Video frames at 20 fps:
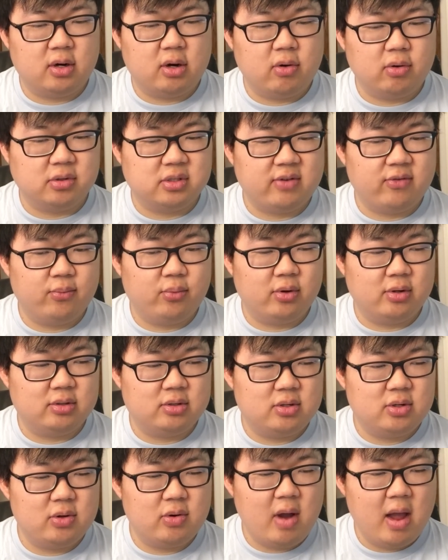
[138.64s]
or
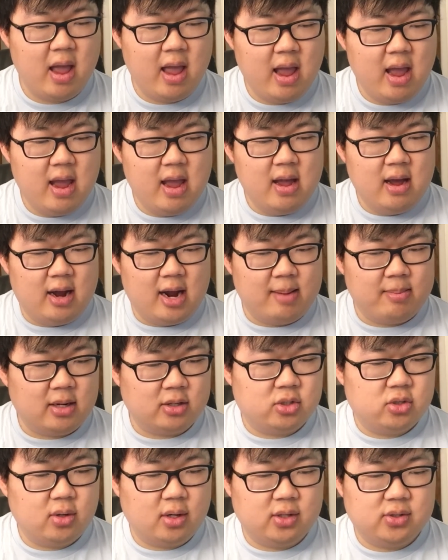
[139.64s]
7.2. I'm
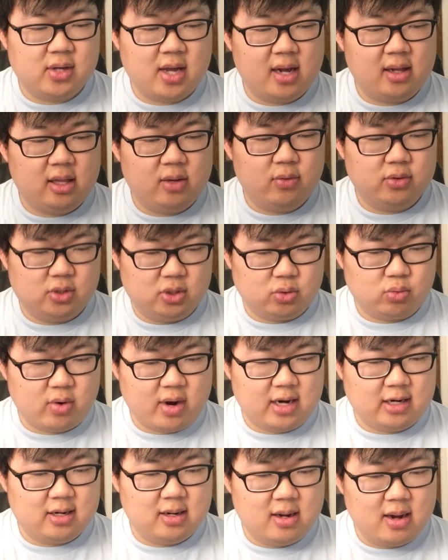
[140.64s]
not sure exactly which is
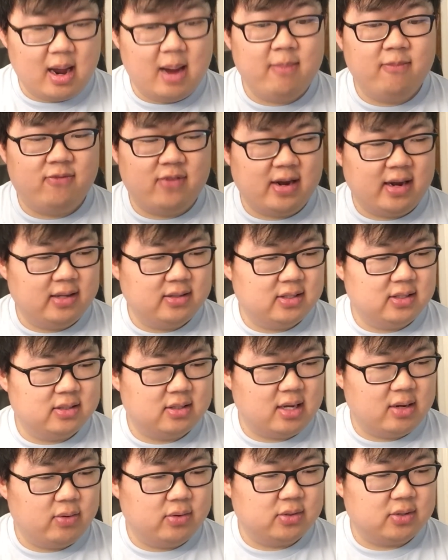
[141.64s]
right. I'm fine
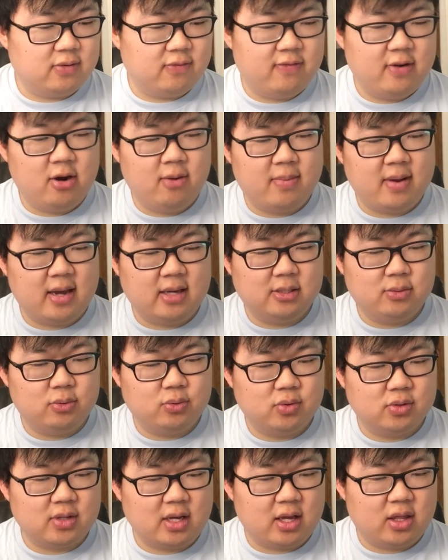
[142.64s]
since I was in Fairbanks,
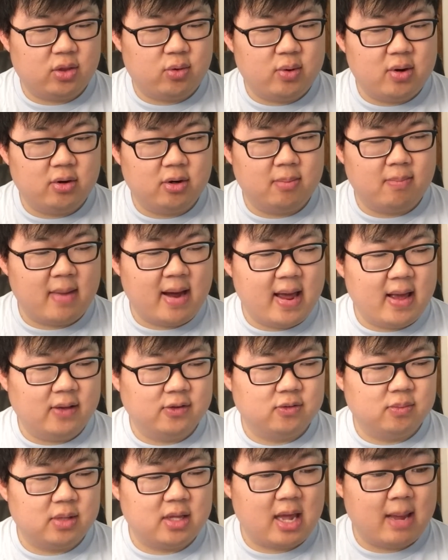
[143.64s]
which was like 300
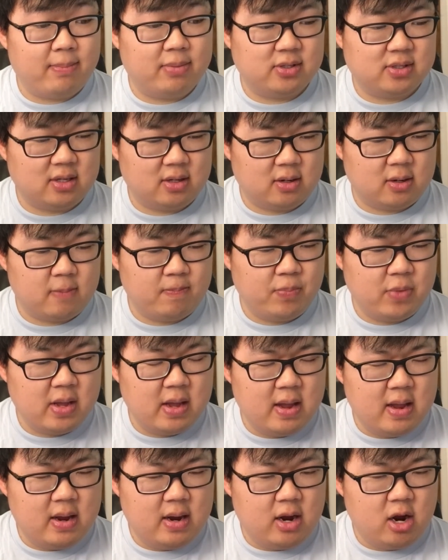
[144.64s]
miles from the epicenter.
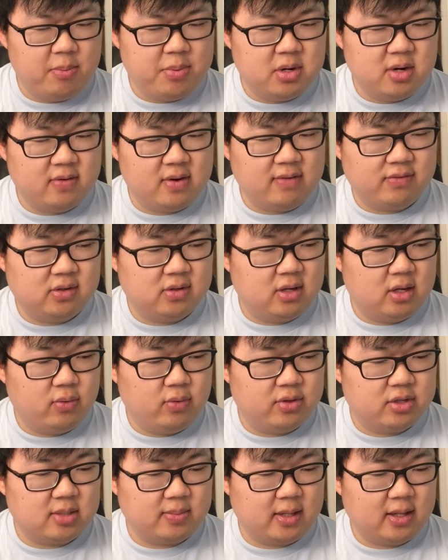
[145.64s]
I hope you never have to deal
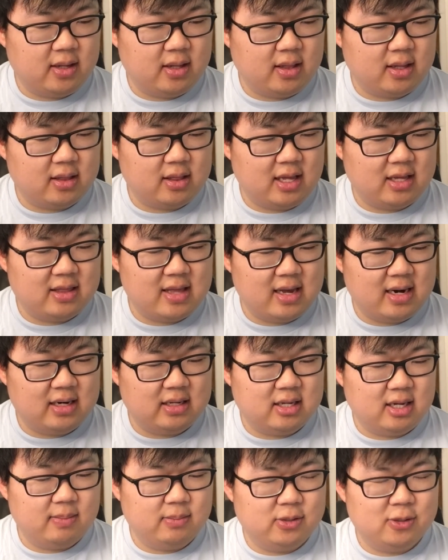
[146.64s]
with something like that
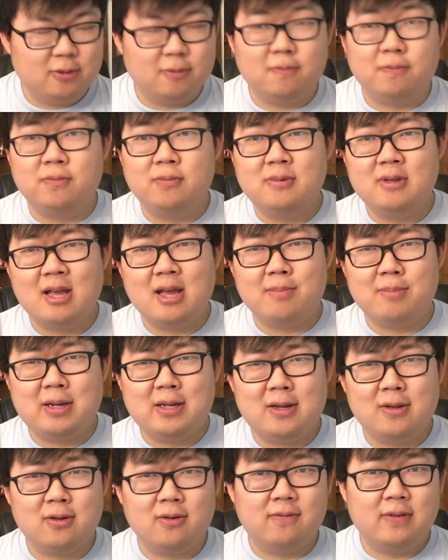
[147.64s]
anytime soon. Yeah, me
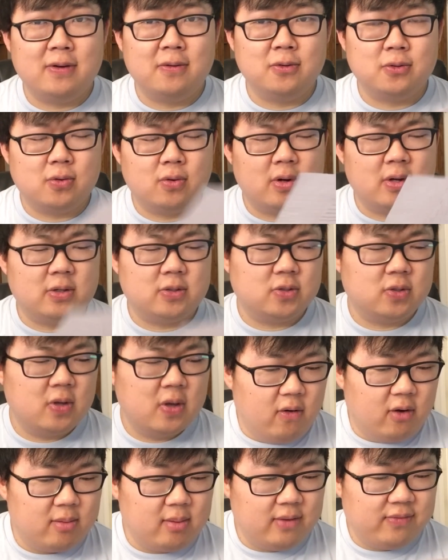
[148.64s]
neither. Fingers crossed.
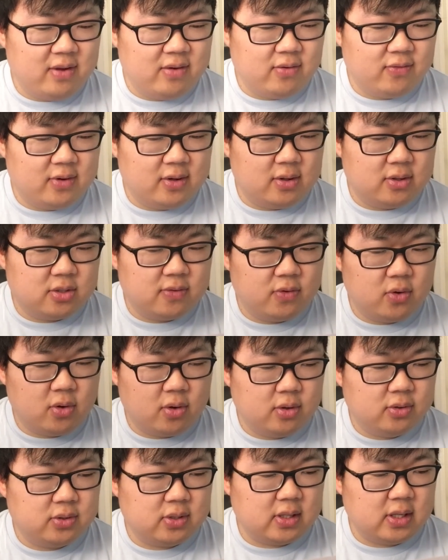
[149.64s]
One of my favorite videos of
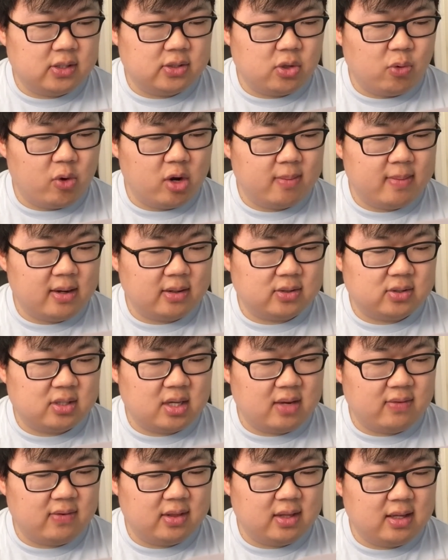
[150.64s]
yours is the one about
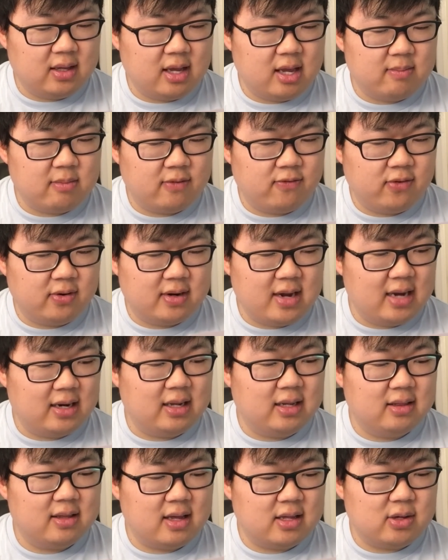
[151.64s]
saving the game and
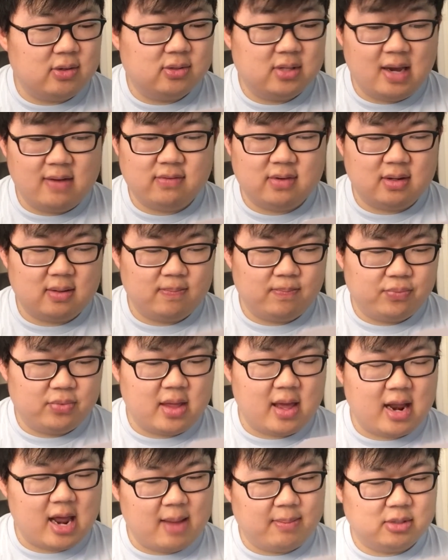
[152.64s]
forgetting that you saved it.
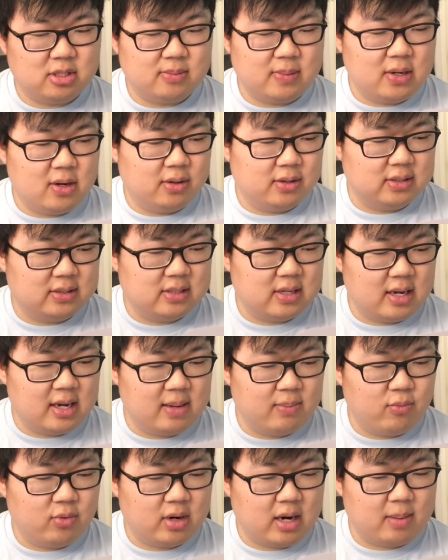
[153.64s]
That happens to me all the
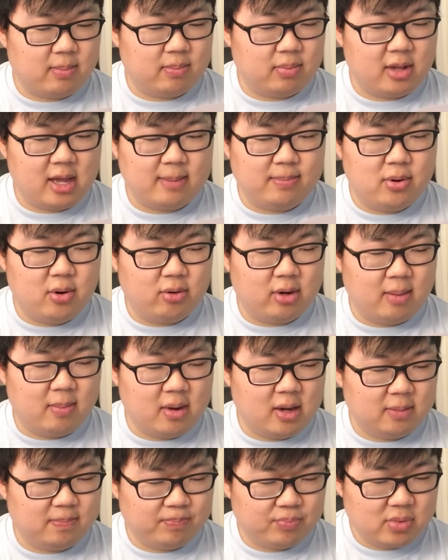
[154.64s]
time when I'm playing
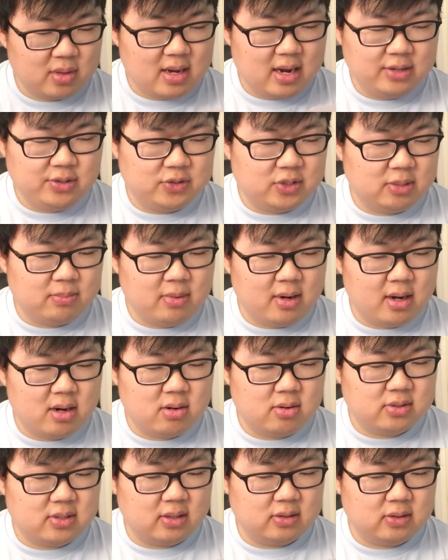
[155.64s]
Pokemon. I just admire
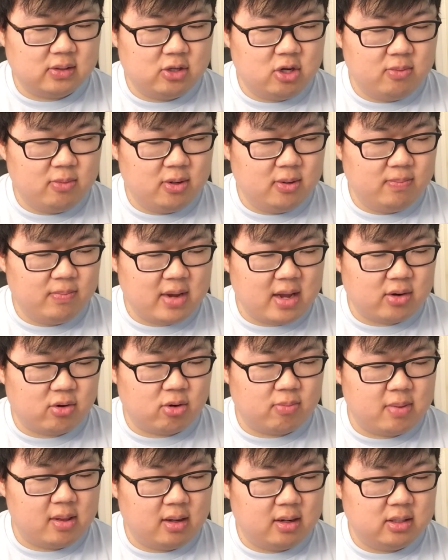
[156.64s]
your sense of humor and your
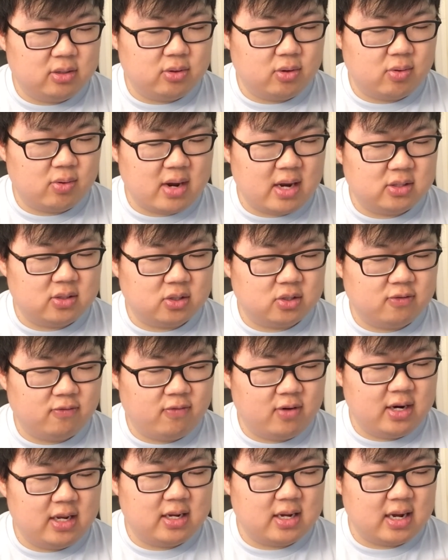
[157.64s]
ability to create such
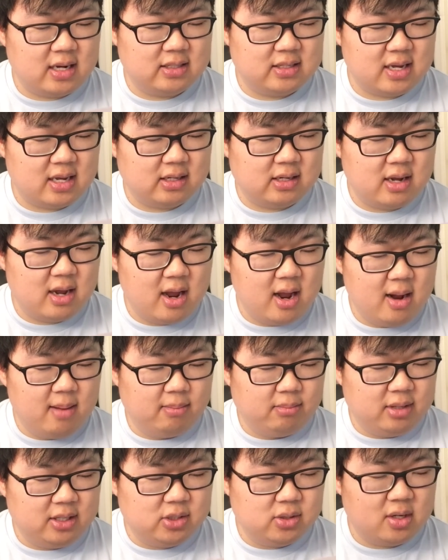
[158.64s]
funny content.
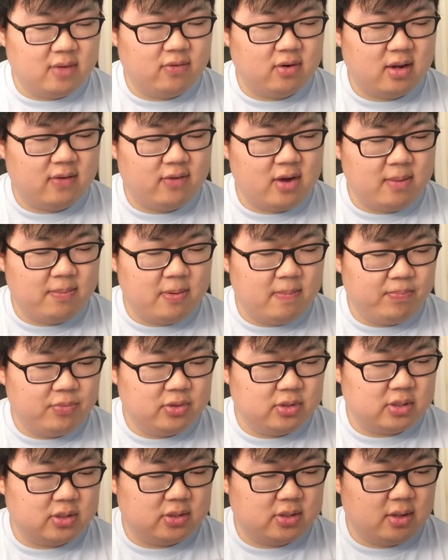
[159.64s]
Please don't ever give up.
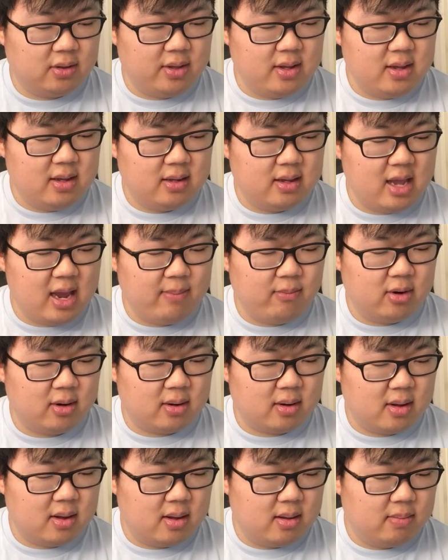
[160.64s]
Sincerely,
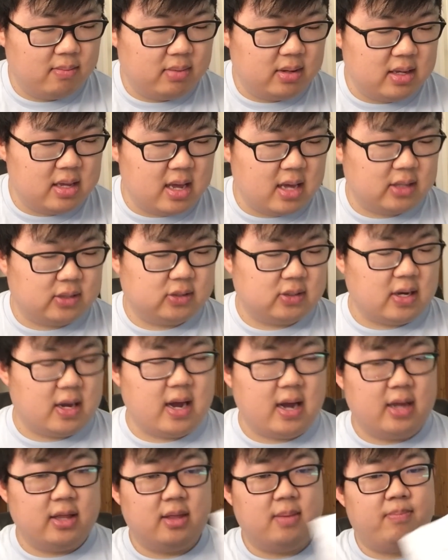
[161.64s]
Cameron. P.S.
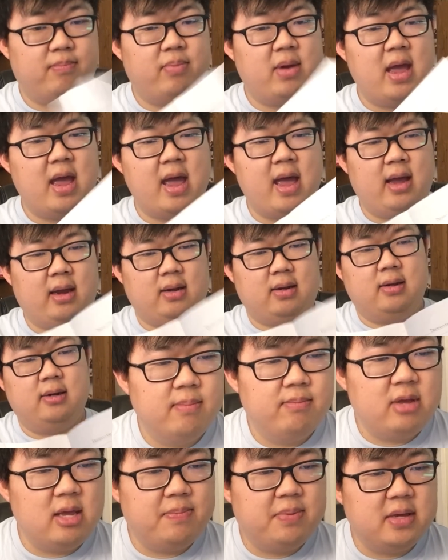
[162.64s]
On the back,
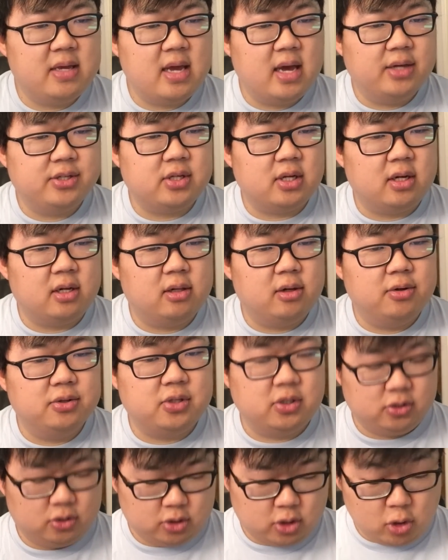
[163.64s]
P.P.S.
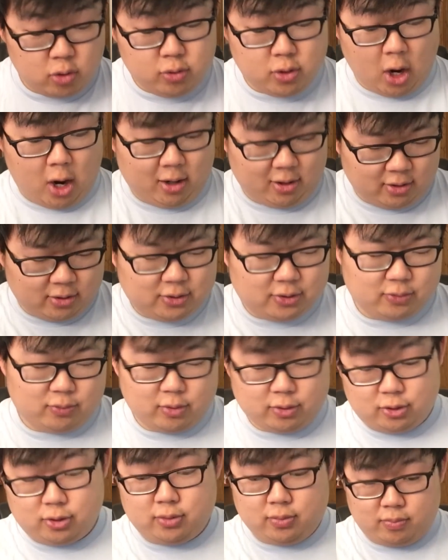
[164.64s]
encloses $2,
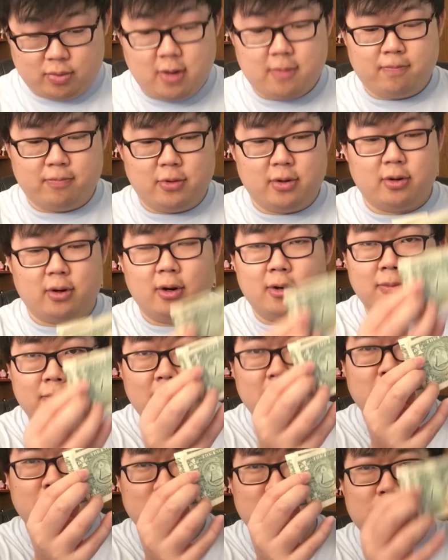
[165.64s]
which, yep,
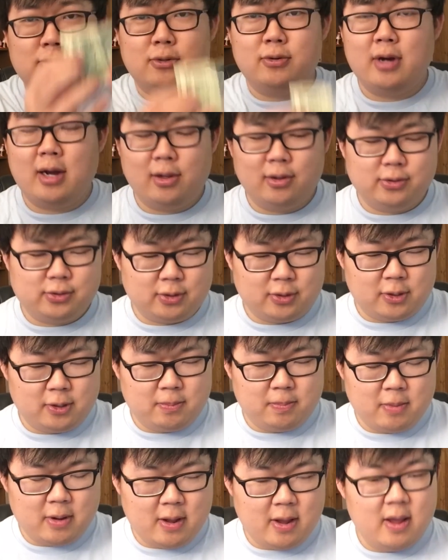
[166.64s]
there's $2 in
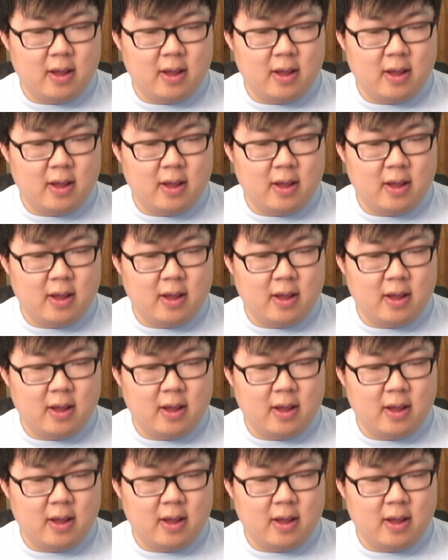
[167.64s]
here.